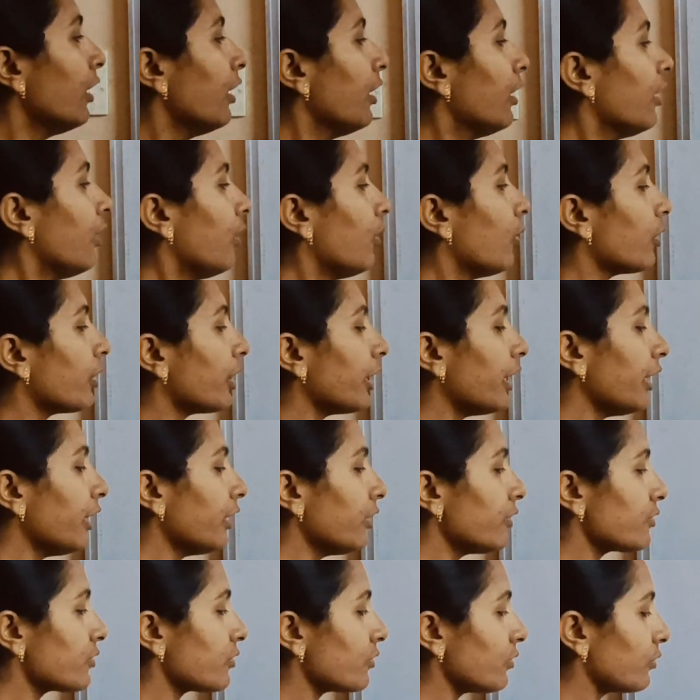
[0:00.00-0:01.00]
Okay,
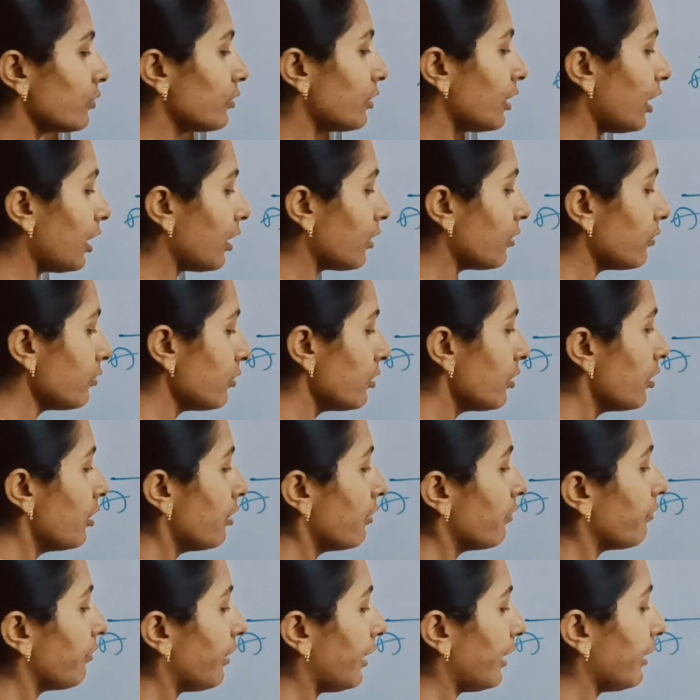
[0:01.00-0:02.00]
so now
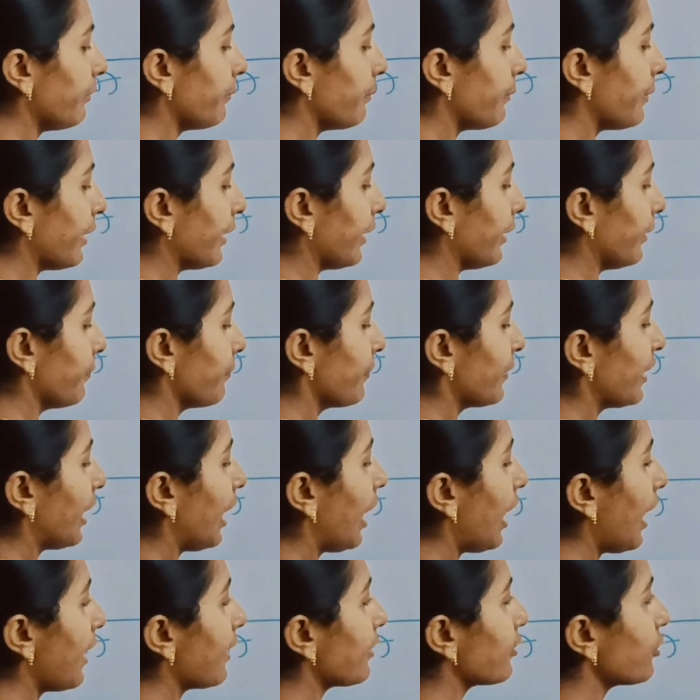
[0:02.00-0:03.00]
1 by
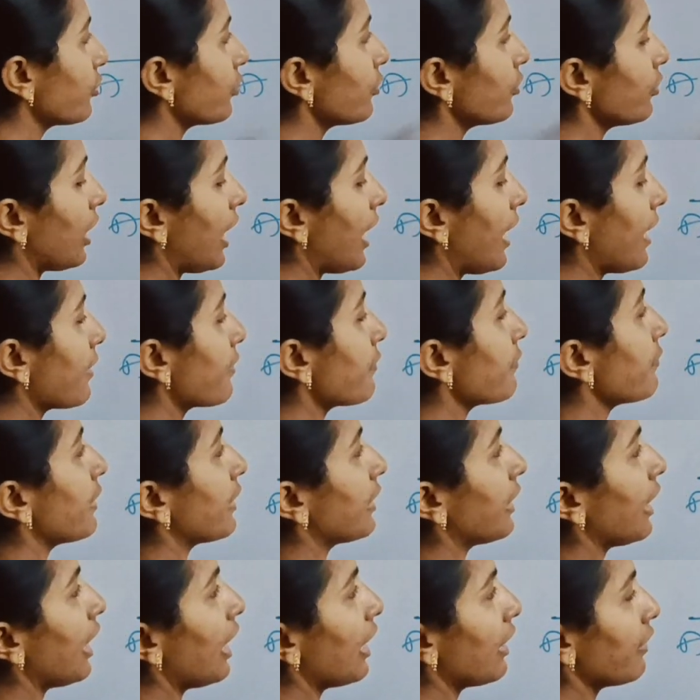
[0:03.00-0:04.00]
R1.
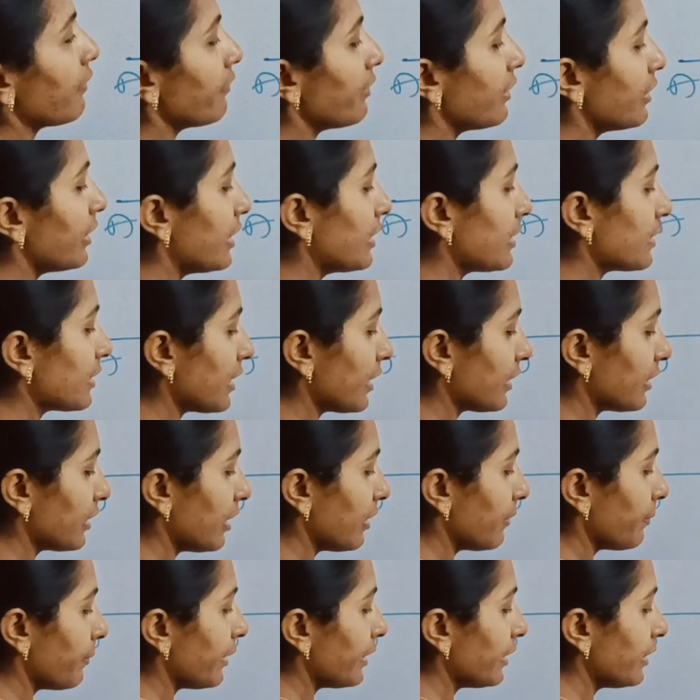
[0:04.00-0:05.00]
R1 is
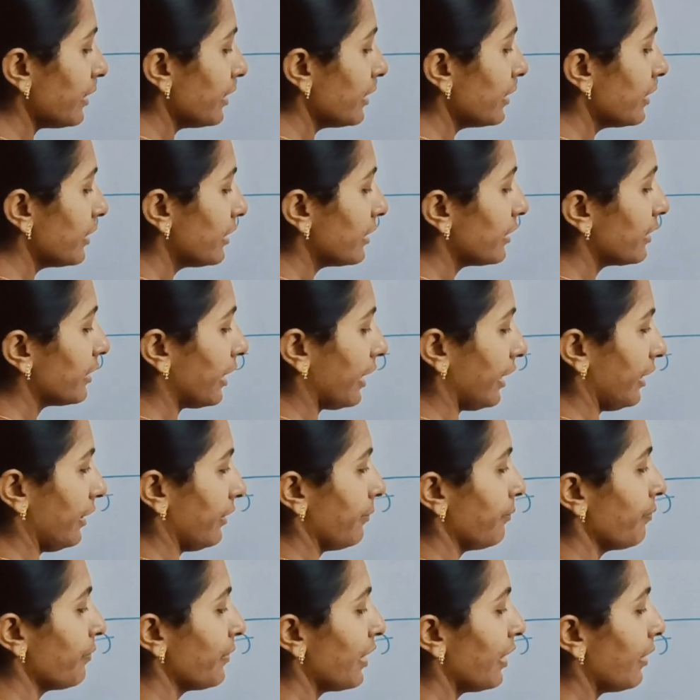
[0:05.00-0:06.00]
nothing but 10
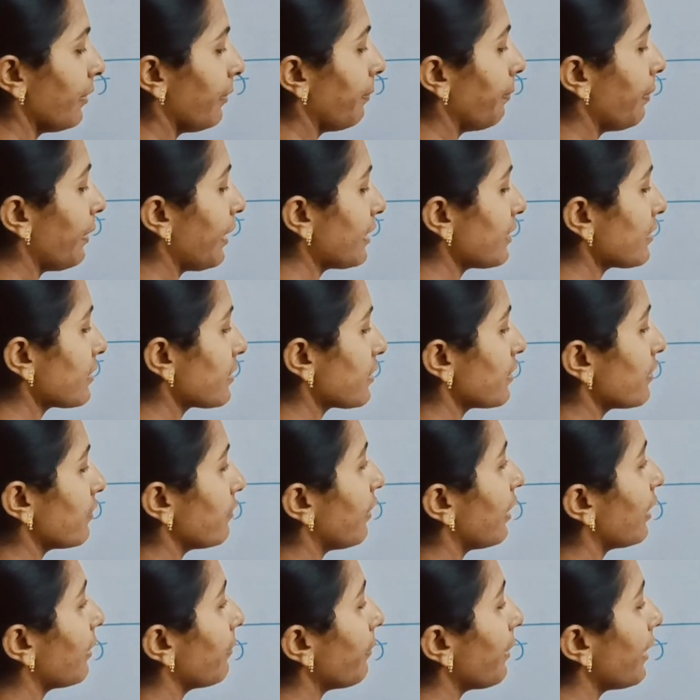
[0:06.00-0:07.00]
plus
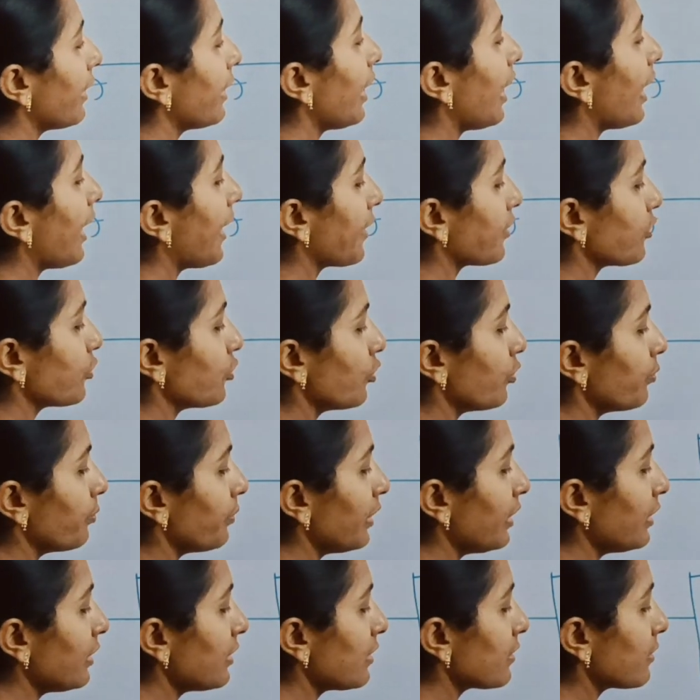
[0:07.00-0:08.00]
1 by R2
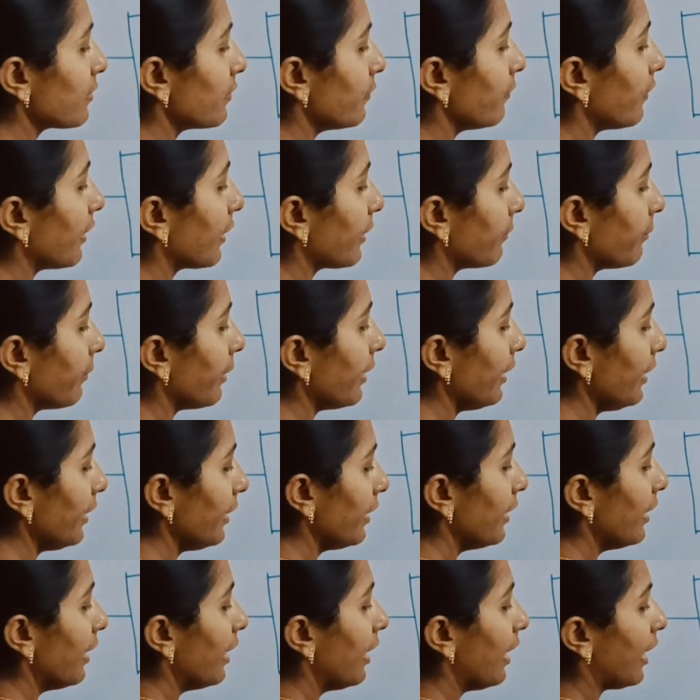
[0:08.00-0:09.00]
means 1 by
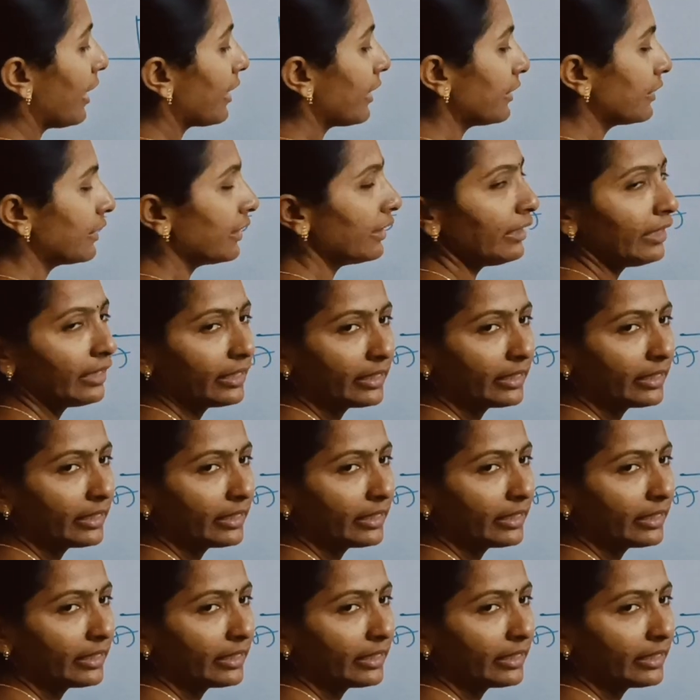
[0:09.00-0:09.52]
another